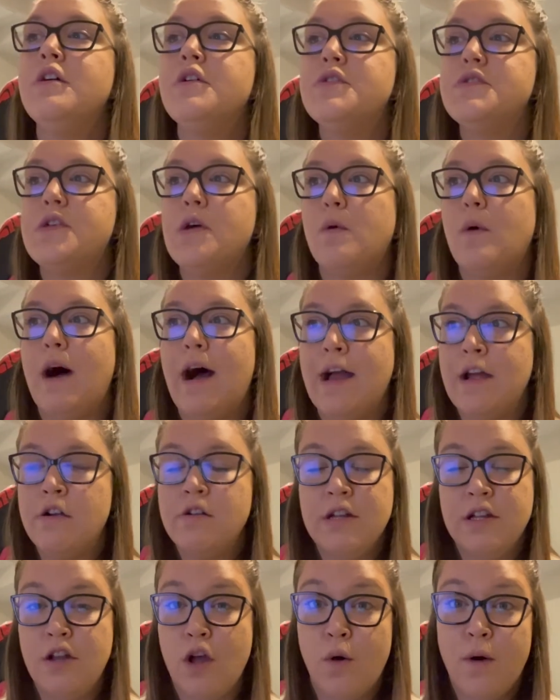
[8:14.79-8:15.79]
So I
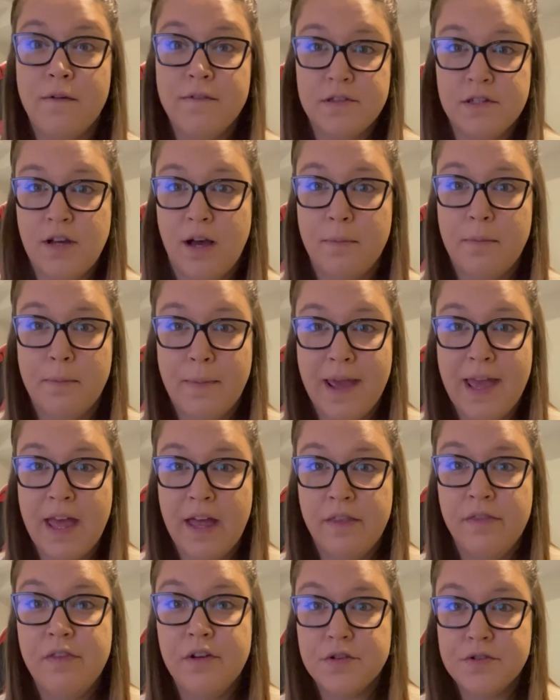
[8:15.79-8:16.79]
already know off the top of my
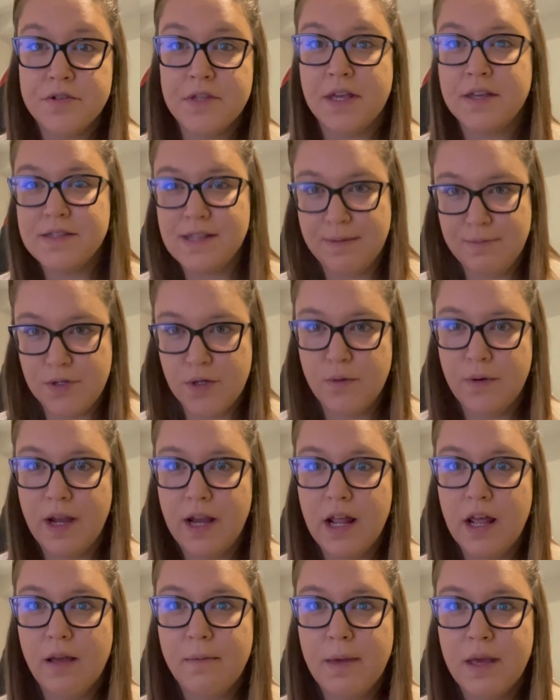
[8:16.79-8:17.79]
head there's things I'm
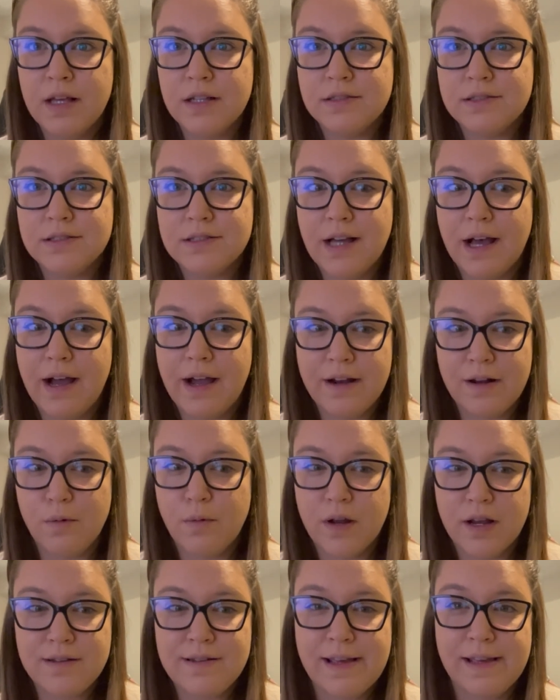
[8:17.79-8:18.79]
donating because I don't
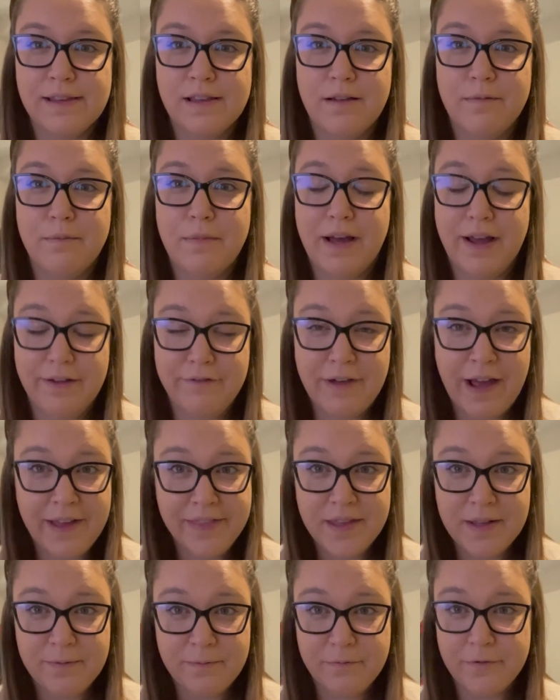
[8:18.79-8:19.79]
want to take them. I've
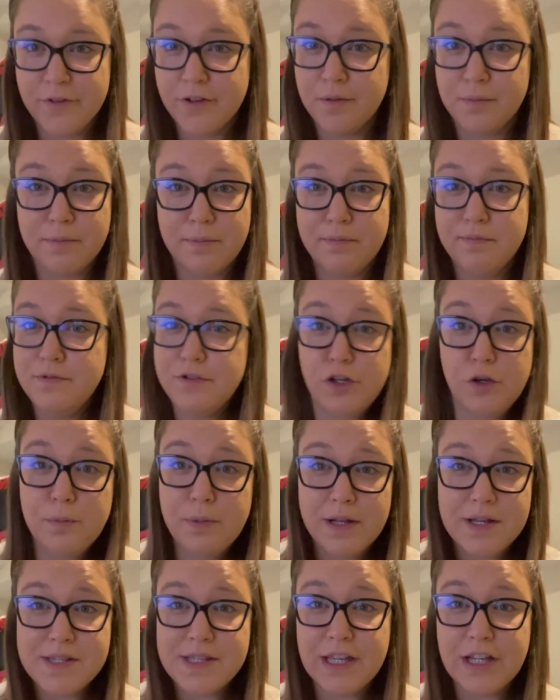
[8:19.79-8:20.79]
had them for
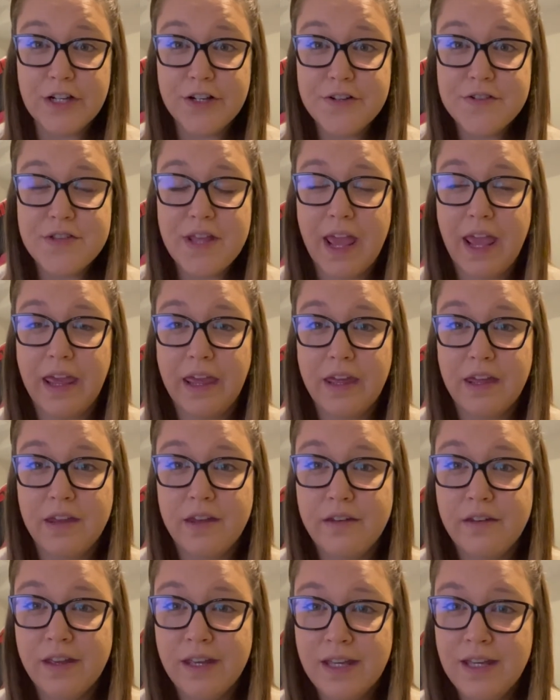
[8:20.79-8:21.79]
2+ years
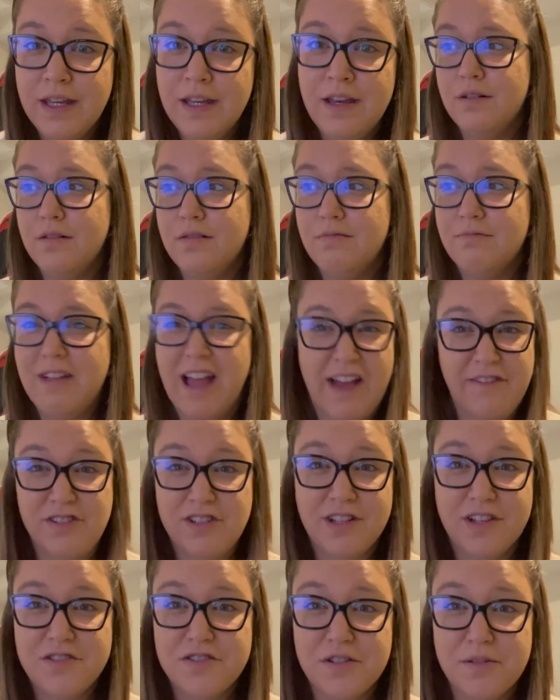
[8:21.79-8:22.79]
and haven't
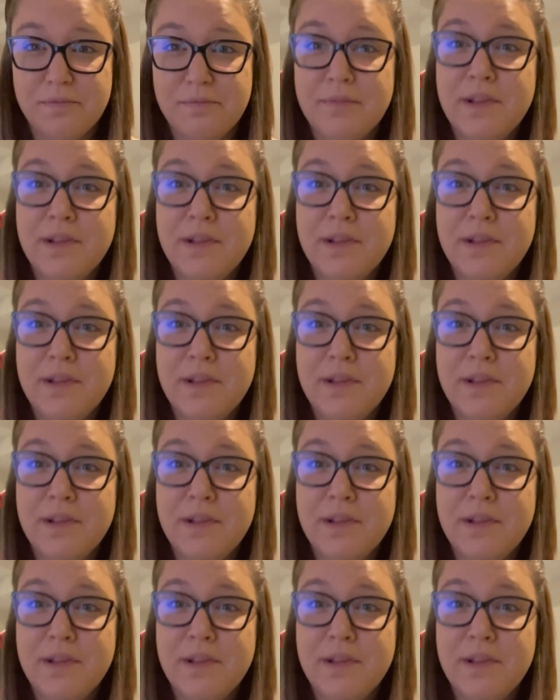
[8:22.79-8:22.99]
touched them.